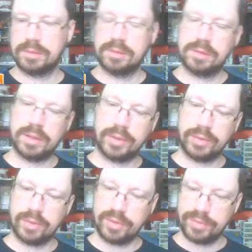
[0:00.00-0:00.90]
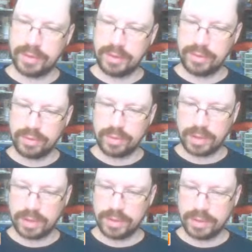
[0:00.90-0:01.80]
I don't know if I need to
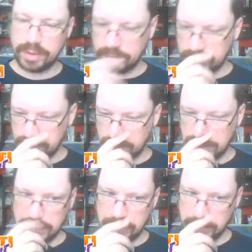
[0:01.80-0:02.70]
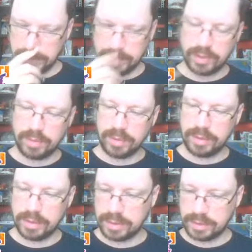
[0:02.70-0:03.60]
draw the ceiling. Probably
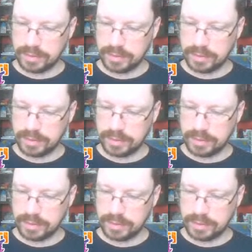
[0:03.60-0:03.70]
not.